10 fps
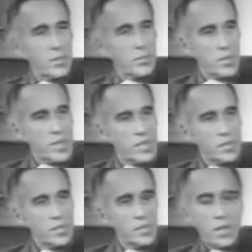a priest.
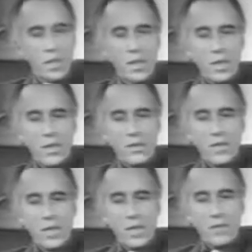
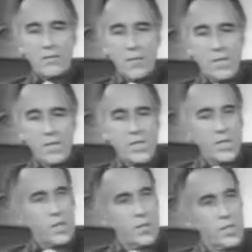The various
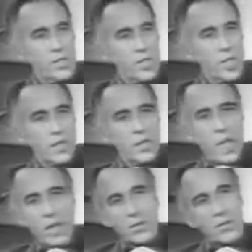ceremonies that are carried
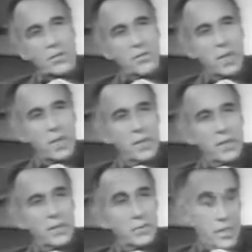out by
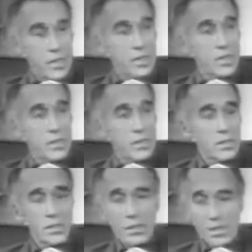the priest,
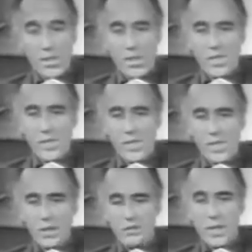in this case
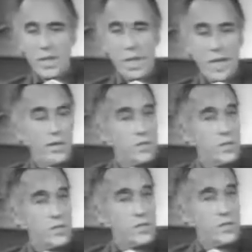myself, and the
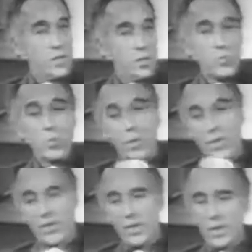members of his group or
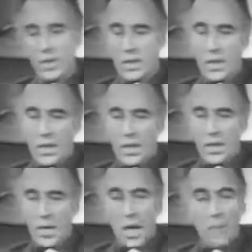coven,
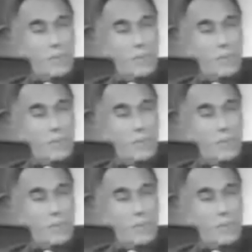are